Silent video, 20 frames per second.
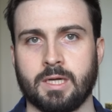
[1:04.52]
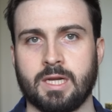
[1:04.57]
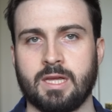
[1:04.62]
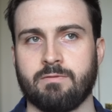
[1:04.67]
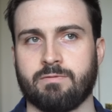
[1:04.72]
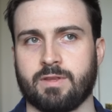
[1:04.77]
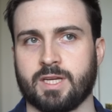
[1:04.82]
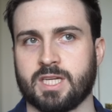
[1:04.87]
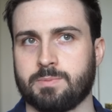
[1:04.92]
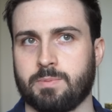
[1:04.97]

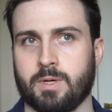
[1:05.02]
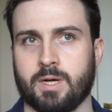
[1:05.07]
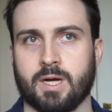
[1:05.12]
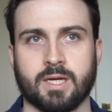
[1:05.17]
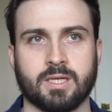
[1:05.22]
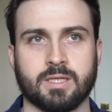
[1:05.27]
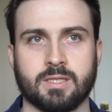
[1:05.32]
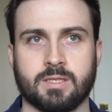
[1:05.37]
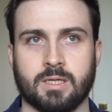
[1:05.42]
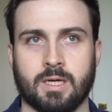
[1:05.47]
leave things
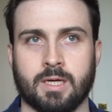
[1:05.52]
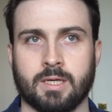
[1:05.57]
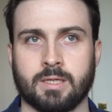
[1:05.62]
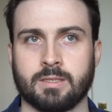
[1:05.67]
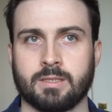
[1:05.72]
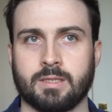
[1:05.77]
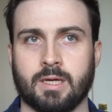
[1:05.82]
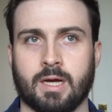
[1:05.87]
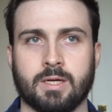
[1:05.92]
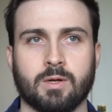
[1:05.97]
behind,
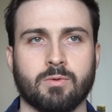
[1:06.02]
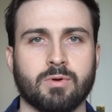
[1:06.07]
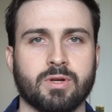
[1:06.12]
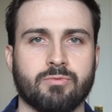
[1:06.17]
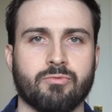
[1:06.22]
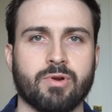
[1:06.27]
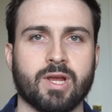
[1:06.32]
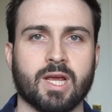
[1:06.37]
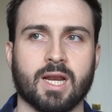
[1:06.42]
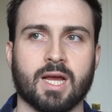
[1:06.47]
and I'd only
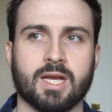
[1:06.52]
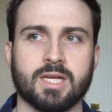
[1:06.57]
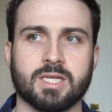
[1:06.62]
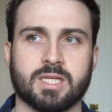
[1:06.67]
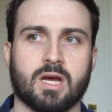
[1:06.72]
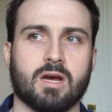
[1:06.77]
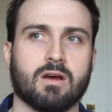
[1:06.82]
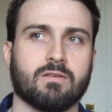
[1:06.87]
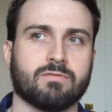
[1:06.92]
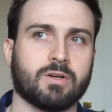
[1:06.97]
realise
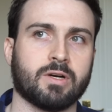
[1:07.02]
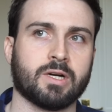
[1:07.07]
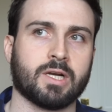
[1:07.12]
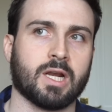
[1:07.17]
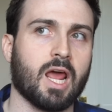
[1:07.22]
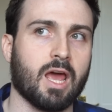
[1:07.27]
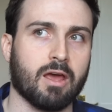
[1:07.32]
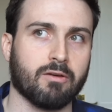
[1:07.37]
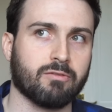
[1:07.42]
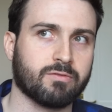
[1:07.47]
after I'd
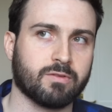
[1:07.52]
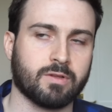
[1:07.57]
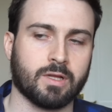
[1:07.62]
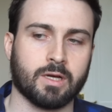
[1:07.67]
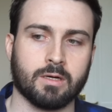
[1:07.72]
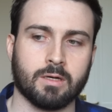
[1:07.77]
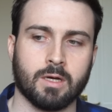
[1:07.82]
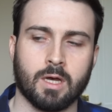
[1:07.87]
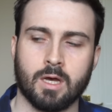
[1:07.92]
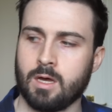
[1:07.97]
left
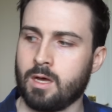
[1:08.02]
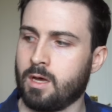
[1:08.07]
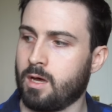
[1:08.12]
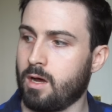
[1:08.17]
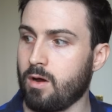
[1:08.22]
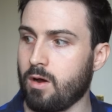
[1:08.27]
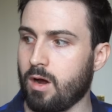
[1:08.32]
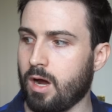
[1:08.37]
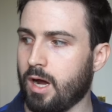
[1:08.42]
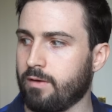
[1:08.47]
that,
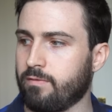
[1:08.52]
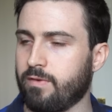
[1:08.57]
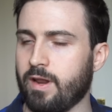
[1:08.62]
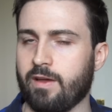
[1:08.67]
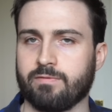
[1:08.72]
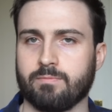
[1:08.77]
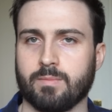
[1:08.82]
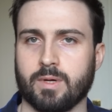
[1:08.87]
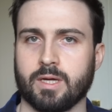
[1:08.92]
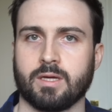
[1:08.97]
oh, I've
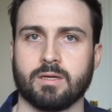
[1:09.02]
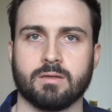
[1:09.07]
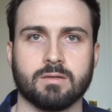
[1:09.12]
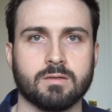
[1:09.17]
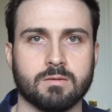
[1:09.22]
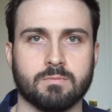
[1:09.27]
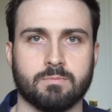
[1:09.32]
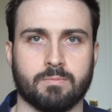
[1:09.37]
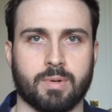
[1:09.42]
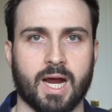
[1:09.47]
left my
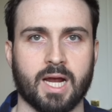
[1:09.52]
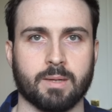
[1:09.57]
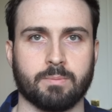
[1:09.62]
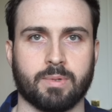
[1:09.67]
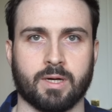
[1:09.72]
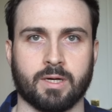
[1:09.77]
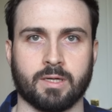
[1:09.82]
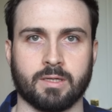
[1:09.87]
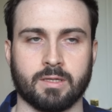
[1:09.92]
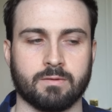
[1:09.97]
bag
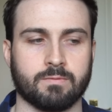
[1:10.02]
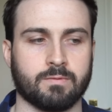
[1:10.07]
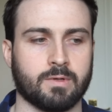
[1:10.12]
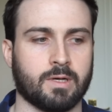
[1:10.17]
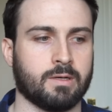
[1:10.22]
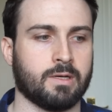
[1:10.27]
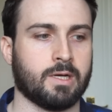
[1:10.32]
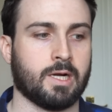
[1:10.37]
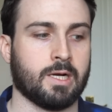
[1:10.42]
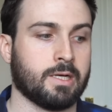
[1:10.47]
behind.
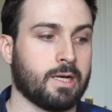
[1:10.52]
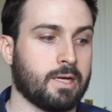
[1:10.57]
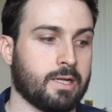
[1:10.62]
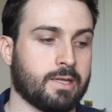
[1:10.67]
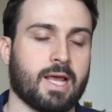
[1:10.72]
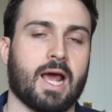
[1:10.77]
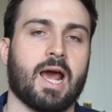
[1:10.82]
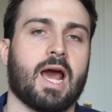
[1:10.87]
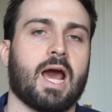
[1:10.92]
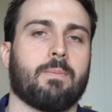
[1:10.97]
And
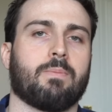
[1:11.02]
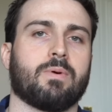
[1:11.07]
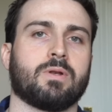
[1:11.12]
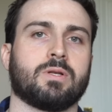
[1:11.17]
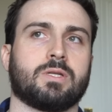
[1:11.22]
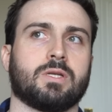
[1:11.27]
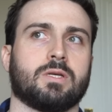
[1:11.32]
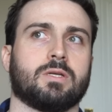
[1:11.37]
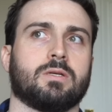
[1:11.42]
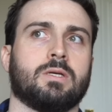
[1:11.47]
that
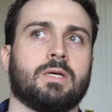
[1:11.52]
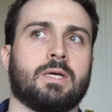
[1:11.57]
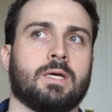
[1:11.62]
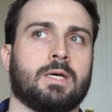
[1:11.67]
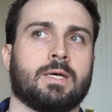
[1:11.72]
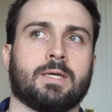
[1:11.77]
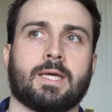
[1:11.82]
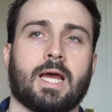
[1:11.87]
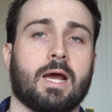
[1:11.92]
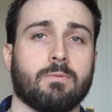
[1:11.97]
happened
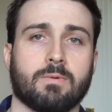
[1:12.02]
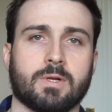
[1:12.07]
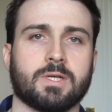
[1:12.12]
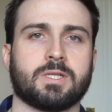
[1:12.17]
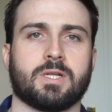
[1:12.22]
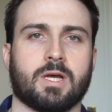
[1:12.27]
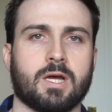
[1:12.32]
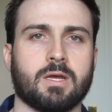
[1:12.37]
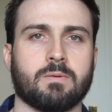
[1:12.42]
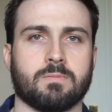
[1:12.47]

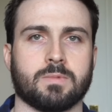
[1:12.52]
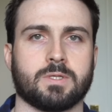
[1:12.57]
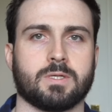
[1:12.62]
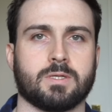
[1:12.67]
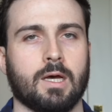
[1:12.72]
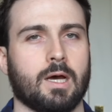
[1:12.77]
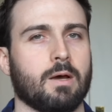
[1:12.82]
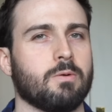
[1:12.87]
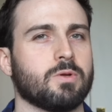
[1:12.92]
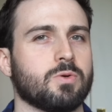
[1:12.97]
countless times.
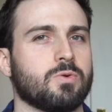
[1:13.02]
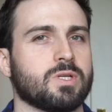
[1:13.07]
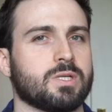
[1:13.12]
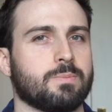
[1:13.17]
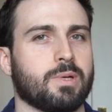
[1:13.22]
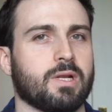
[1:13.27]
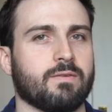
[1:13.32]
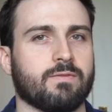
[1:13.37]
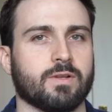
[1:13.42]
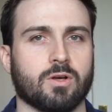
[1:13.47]
I was always a
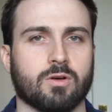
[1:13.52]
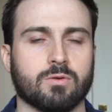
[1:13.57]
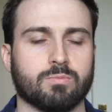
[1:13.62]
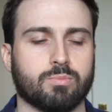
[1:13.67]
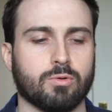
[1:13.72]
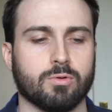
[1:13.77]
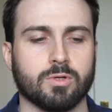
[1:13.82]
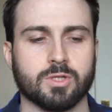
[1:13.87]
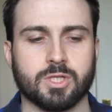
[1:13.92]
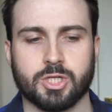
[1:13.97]
bit of an
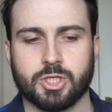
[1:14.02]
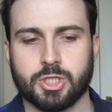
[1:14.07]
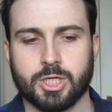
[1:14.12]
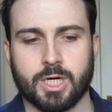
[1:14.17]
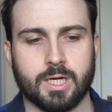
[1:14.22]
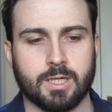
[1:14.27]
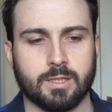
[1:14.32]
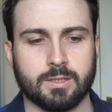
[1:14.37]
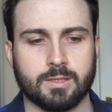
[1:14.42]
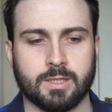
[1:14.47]
oddball as a
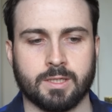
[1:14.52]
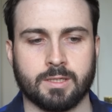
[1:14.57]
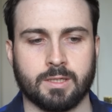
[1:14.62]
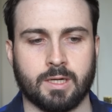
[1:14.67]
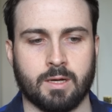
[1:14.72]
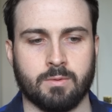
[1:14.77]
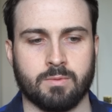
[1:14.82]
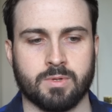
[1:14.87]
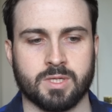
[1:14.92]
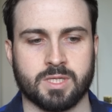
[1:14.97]
child, and
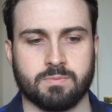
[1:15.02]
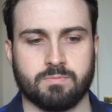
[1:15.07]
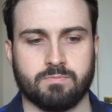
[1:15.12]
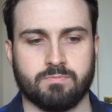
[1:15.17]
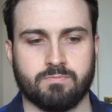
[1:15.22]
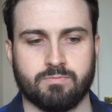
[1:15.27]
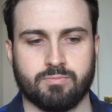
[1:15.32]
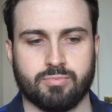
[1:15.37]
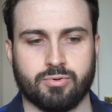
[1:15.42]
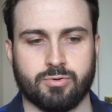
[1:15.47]
I was
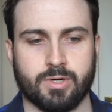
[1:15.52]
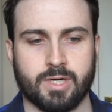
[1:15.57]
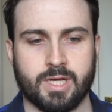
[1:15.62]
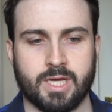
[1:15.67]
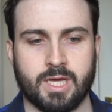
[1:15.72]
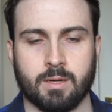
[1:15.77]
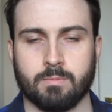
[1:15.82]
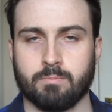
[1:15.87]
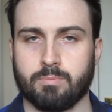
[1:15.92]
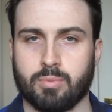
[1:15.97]

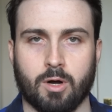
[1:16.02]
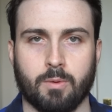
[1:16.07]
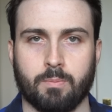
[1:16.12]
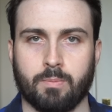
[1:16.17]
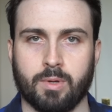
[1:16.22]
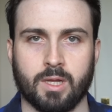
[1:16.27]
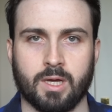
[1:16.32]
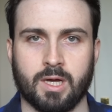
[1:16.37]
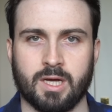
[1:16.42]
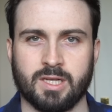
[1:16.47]
pretty
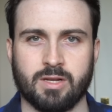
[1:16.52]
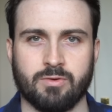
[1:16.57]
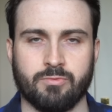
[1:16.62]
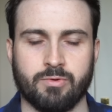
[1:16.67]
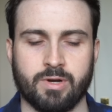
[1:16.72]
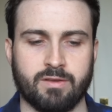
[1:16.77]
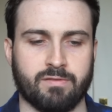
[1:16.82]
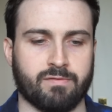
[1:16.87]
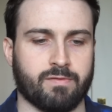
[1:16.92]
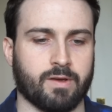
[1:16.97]
unpopular. I didn't
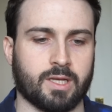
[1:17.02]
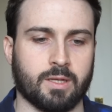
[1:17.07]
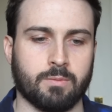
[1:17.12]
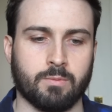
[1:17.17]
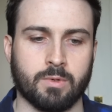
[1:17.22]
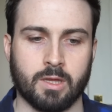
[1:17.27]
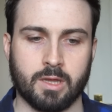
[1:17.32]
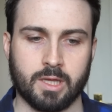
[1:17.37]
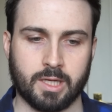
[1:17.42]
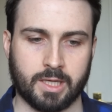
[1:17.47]
really fit in
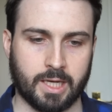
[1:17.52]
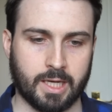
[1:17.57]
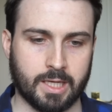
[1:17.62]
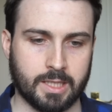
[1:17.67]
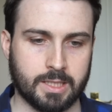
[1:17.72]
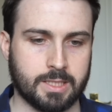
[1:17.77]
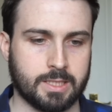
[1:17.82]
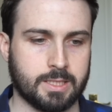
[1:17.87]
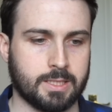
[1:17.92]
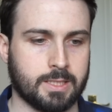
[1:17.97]
with other
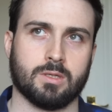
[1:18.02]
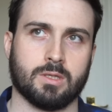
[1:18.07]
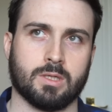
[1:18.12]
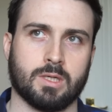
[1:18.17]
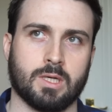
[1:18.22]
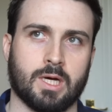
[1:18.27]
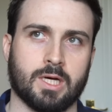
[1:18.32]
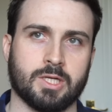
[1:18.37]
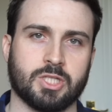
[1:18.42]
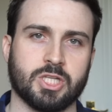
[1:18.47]
kids.
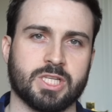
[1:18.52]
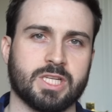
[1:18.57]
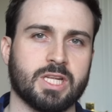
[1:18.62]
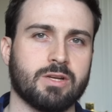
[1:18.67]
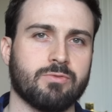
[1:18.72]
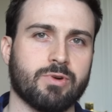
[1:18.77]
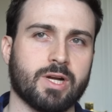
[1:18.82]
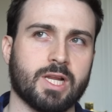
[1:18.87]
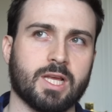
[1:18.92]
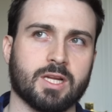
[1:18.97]
I just
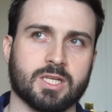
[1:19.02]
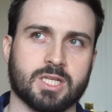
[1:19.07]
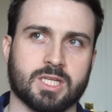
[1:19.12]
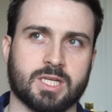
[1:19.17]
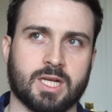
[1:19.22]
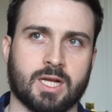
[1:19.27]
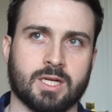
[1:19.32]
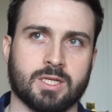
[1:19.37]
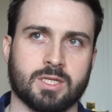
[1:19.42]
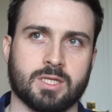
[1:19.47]
didn't really
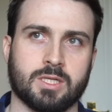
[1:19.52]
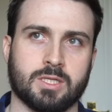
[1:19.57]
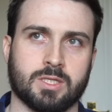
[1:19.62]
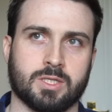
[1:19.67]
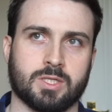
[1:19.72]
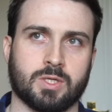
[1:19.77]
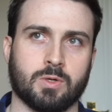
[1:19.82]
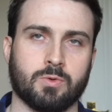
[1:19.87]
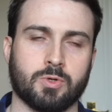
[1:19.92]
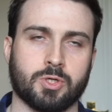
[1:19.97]
understand
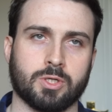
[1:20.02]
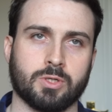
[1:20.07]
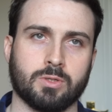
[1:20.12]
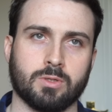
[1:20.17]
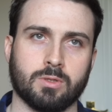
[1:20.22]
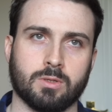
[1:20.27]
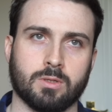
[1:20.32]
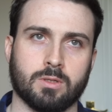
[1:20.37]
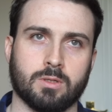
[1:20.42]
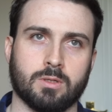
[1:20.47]

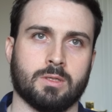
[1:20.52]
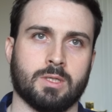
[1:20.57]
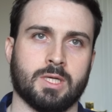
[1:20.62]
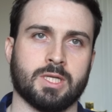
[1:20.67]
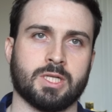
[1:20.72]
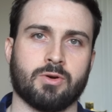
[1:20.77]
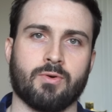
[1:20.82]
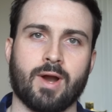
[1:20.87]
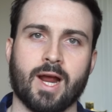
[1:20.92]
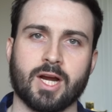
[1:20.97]
social
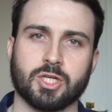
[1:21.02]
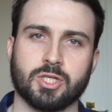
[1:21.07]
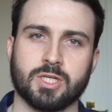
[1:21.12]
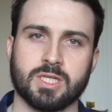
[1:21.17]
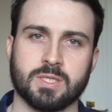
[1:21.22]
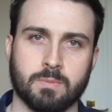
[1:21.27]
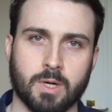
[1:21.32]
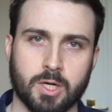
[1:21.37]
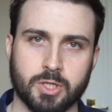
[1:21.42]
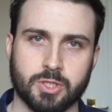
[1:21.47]
interaction
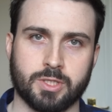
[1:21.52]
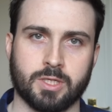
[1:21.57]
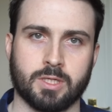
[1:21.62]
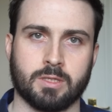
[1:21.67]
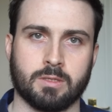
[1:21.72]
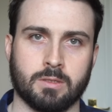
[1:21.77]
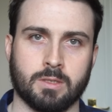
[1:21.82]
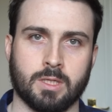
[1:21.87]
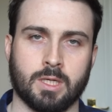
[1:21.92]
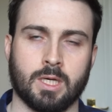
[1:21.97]
as much.
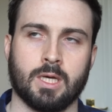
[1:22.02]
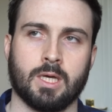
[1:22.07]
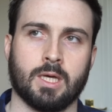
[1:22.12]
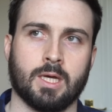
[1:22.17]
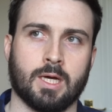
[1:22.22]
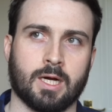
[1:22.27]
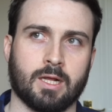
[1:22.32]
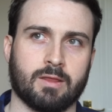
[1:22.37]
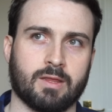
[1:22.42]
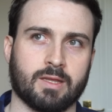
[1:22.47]

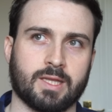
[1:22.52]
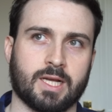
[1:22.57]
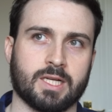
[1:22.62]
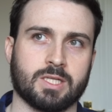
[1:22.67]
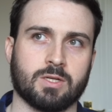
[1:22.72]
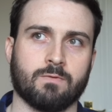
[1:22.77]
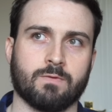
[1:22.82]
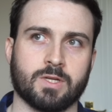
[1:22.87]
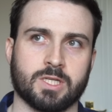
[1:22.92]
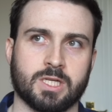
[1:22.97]
And I think
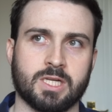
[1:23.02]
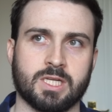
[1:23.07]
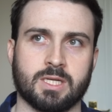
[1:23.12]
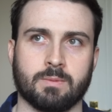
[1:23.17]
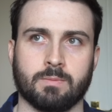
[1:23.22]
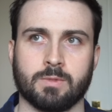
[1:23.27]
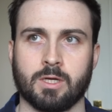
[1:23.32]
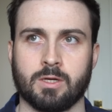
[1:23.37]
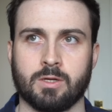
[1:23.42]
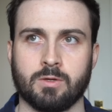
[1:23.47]
that's obviously
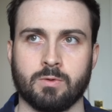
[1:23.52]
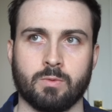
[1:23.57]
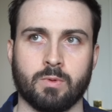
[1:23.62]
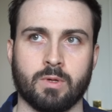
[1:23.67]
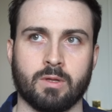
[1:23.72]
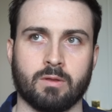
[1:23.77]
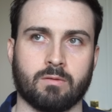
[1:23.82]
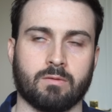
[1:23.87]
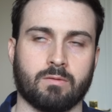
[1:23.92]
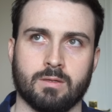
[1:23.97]
something to do
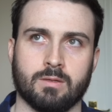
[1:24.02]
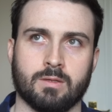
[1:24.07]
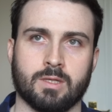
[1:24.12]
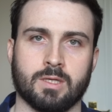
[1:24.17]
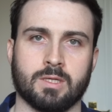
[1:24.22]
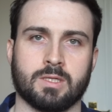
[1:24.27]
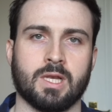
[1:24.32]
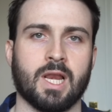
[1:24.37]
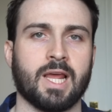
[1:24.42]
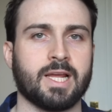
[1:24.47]
with
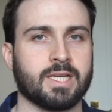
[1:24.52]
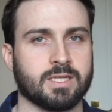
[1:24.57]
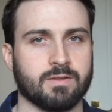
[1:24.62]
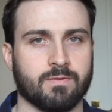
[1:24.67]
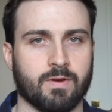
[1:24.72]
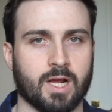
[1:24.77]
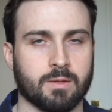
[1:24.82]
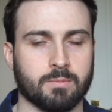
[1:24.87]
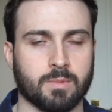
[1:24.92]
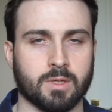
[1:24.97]
the late
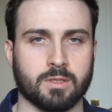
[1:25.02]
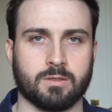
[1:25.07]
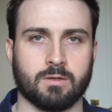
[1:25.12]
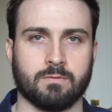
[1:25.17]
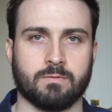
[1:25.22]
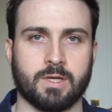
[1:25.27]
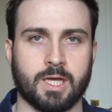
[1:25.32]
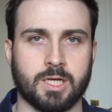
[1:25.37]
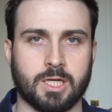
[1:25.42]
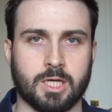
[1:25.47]
development
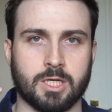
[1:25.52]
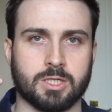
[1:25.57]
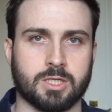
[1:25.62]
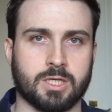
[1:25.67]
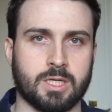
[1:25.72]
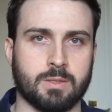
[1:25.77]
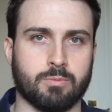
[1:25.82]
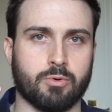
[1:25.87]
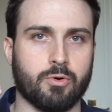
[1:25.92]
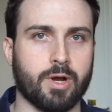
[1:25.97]
of the
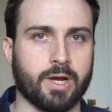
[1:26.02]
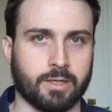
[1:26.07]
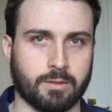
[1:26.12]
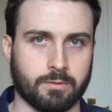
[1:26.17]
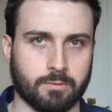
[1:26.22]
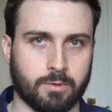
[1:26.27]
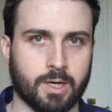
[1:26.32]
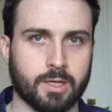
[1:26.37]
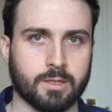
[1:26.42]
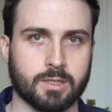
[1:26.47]
ADHD
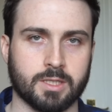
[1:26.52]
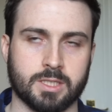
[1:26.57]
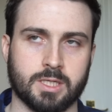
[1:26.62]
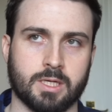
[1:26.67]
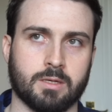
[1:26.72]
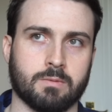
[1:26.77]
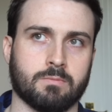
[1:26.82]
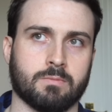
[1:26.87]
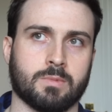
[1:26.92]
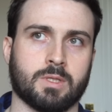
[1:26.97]
brain, right? Because
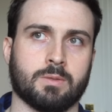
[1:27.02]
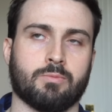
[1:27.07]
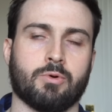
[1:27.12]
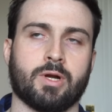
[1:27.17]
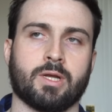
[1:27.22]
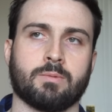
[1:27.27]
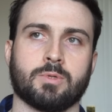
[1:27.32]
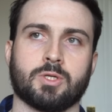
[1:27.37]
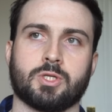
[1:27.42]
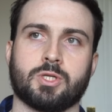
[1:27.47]
the
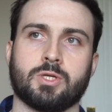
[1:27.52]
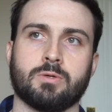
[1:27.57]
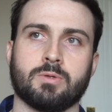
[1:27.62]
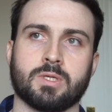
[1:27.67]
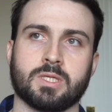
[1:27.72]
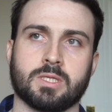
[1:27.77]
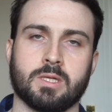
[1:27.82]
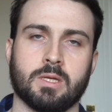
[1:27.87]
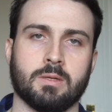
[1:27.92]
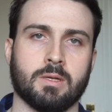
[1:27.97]
brain
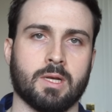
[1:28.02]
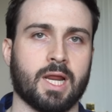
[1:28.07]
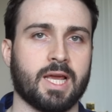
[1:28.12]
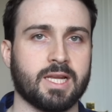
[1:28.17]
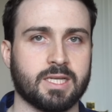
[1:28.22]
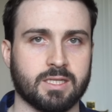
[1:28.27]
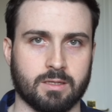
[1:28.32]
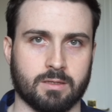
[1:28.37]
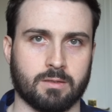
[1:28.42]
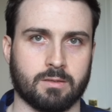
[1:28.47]
matures
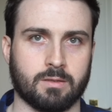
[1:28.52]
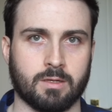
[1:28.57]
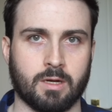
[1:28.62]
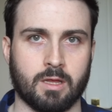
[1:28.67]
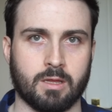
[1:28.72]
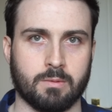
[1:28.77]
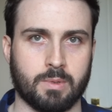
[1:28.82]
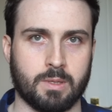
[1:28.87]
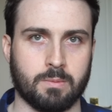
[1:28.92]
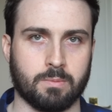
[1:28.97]
later than
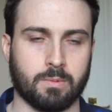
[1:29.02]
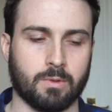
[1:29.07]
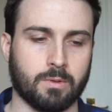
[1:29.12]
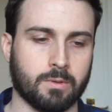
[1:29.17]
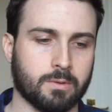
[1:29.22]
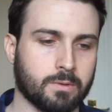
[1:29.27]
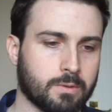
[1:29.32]
other people.